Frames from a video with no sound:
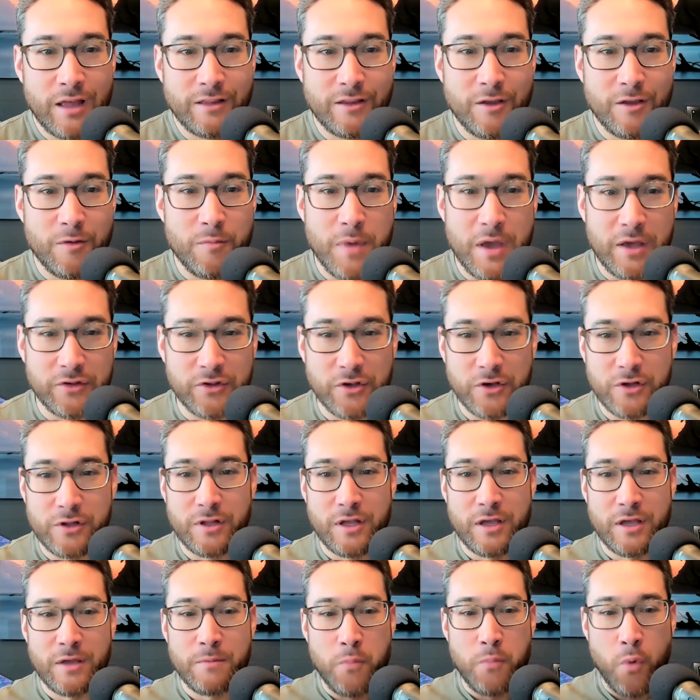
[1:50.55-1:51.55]
to
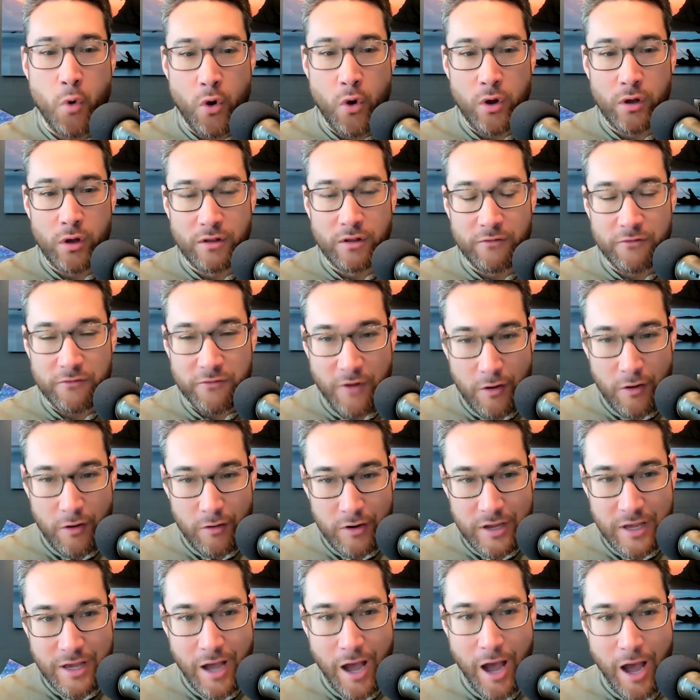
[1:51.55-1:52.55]
basically boil a
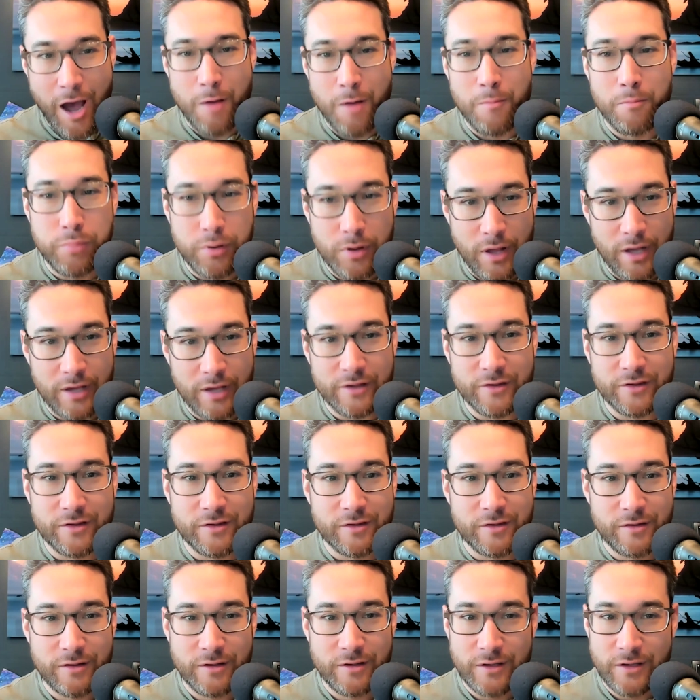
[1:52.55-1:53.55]
very complex